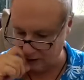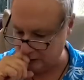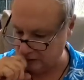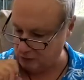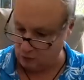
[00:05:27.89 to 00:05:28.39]

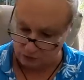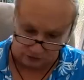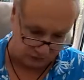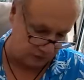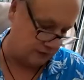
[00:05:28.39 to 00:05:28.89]
and the
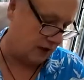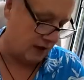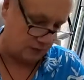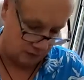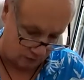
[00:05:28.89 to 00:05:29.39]
narcissist
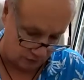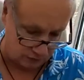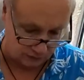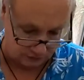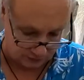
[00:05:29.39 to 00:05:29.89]
that and the
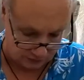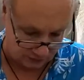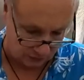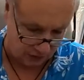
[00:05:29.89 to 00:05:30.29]
narcissist this.